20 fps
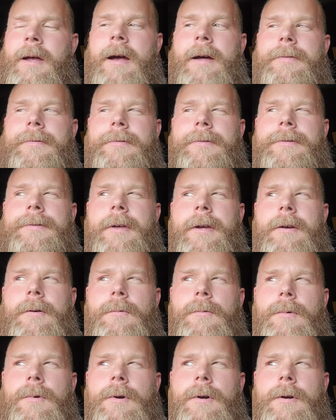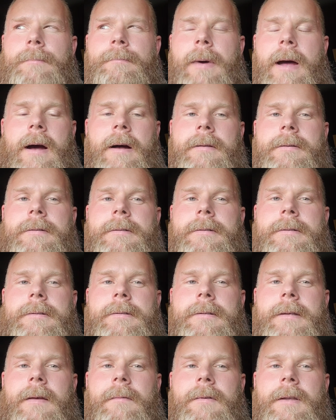I think we're about
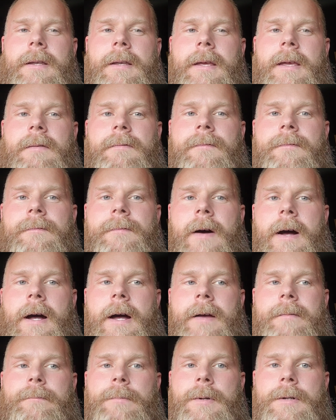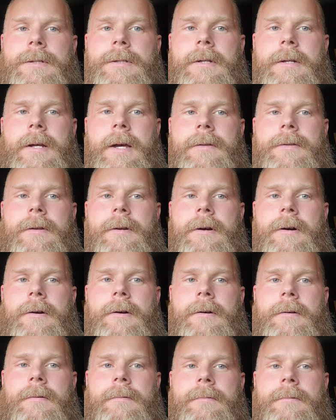75%
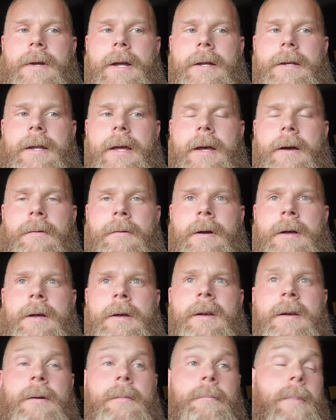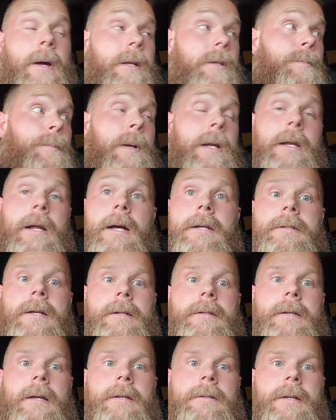ethanol right now, but it's pretty nice out there.